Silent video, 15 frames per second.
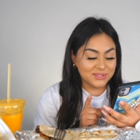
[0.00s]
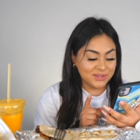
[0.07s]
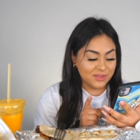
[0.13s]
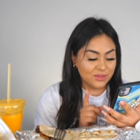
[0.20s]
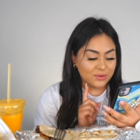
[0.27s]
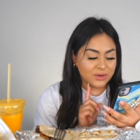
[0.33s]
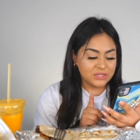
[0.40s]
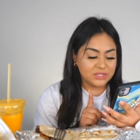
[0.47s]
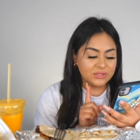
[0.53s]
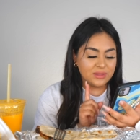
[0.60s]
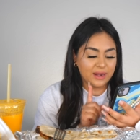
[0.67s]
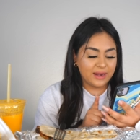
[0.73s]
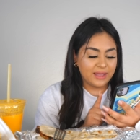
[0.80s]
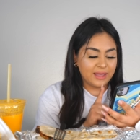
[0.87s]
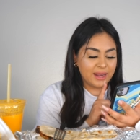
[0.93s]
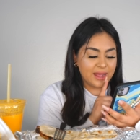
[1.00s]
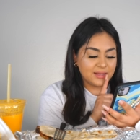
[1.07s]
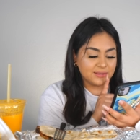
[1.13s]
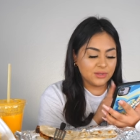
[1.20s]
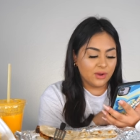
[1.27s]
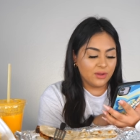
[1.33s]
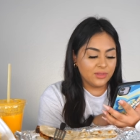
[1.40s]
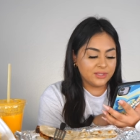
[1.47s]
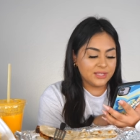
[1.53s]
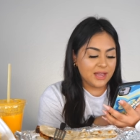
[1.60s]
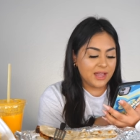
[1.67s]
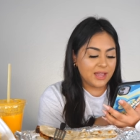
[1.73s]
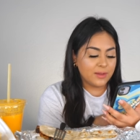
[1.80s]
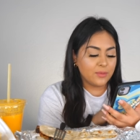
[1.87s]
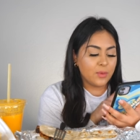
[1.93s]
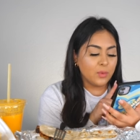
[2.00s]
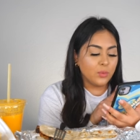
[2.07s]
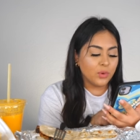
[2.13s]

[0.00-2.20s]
another question that I get asked all the time.